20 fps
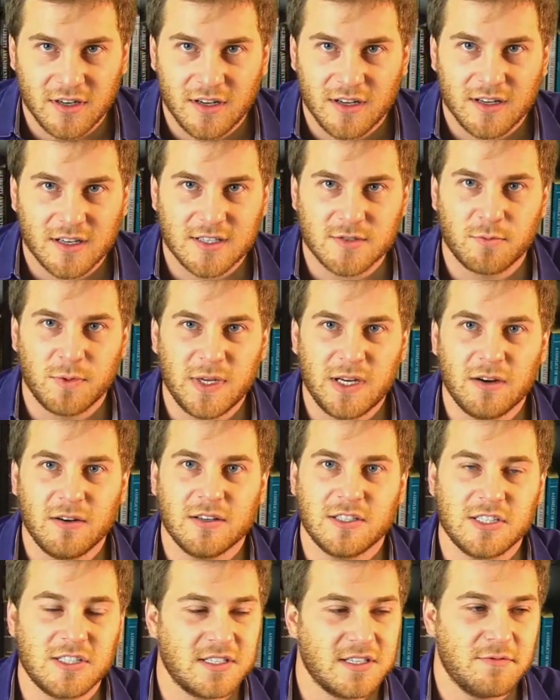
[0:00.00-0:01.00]
Because we are
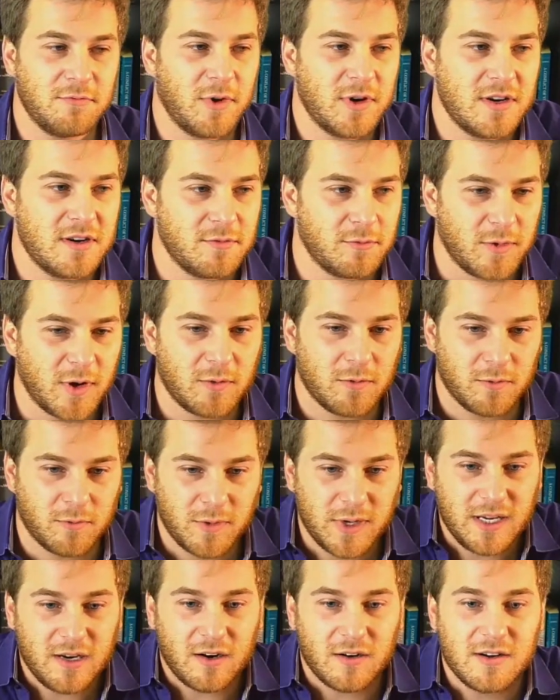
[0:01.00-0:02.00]
just we're, we're
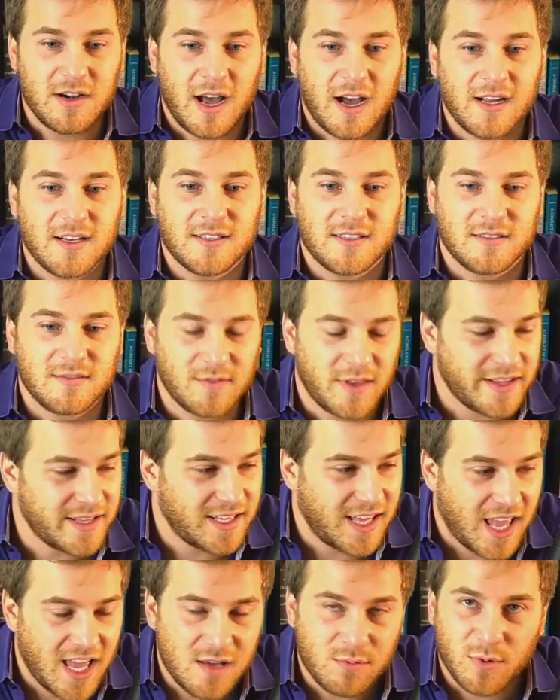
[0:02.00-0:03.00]
we are not like
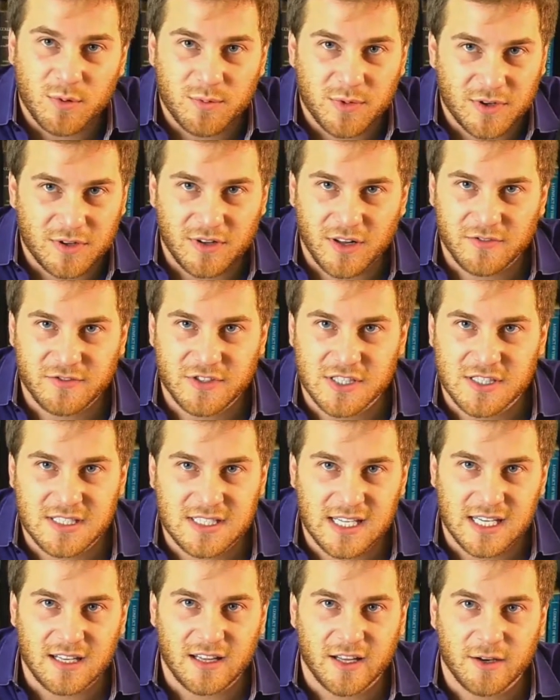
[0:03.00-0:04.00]
capable of just
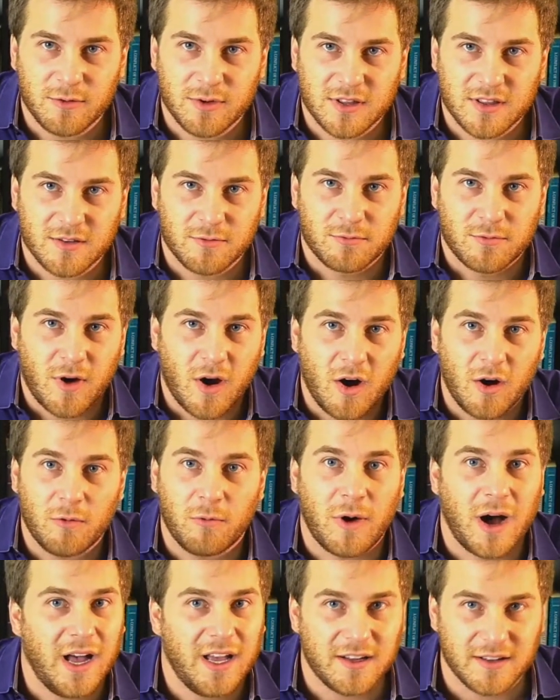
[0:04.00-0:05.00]
dealing with the raw
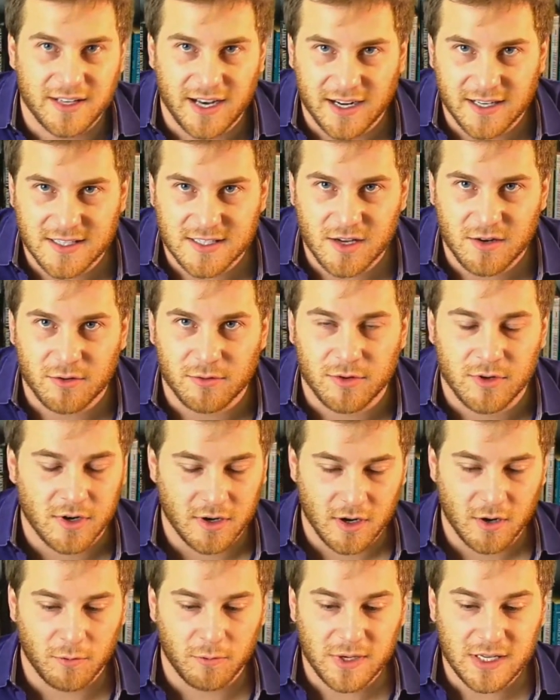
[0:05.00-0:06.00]
wild on its own.
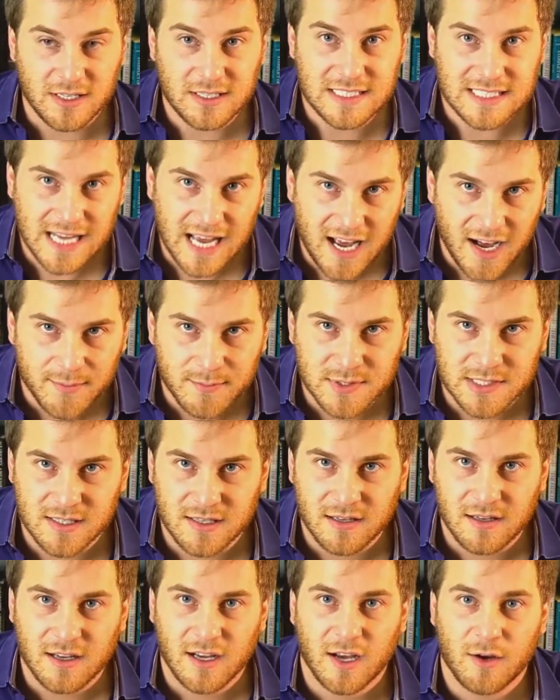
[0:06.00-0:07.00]
We adapt
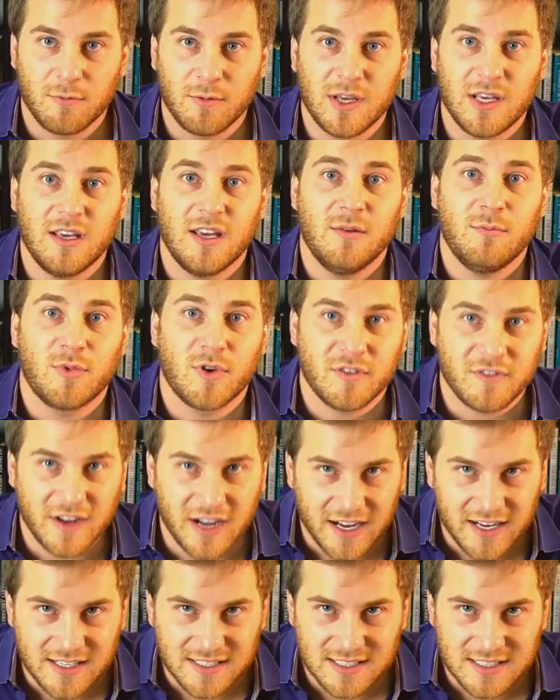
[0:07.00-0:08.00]
and we
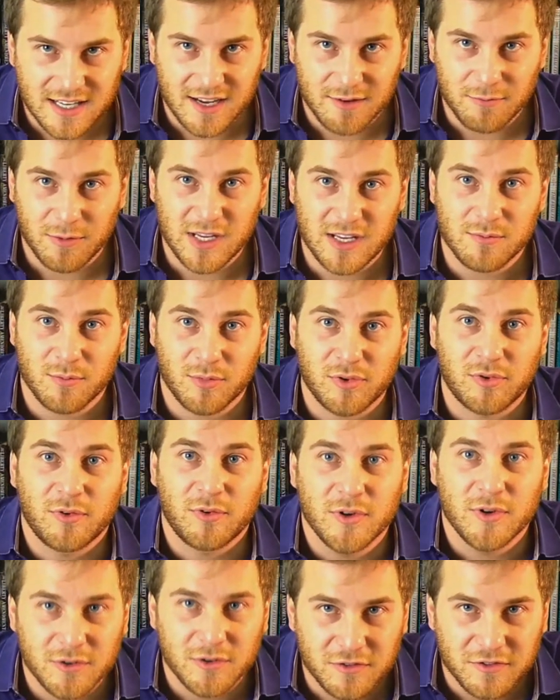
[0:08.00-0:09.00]
improvise and we
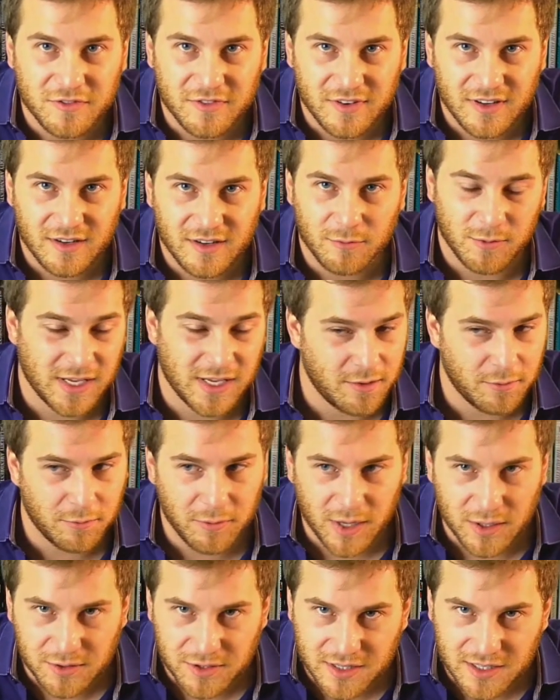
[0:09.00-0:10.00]
improve. We get
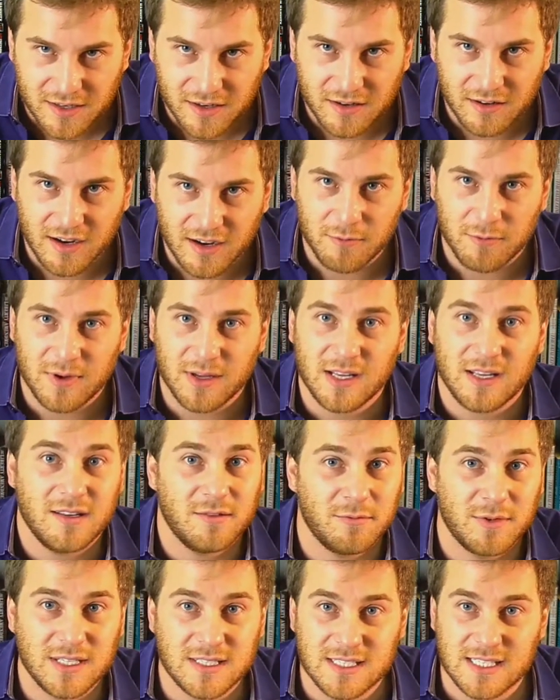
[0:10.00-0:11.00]
wealthier and we
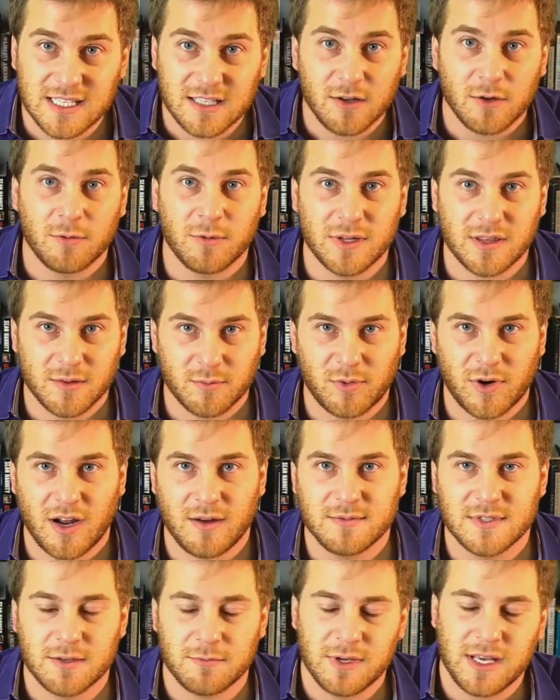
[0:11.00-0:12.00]
we deal with the
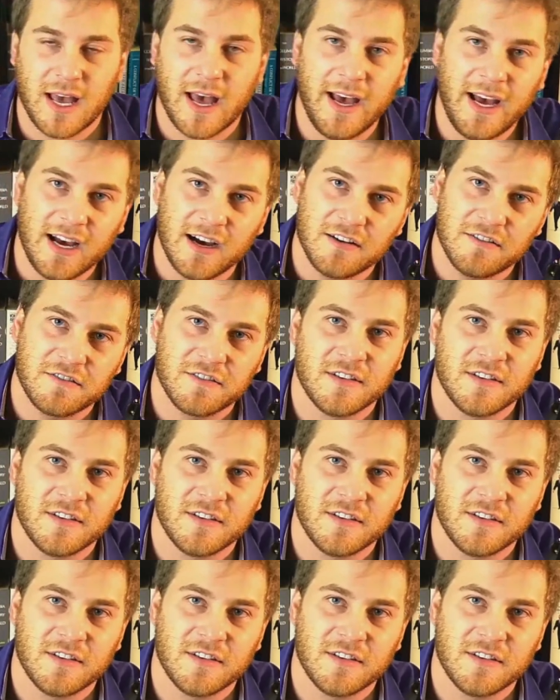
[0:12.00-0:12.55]
problems that we have.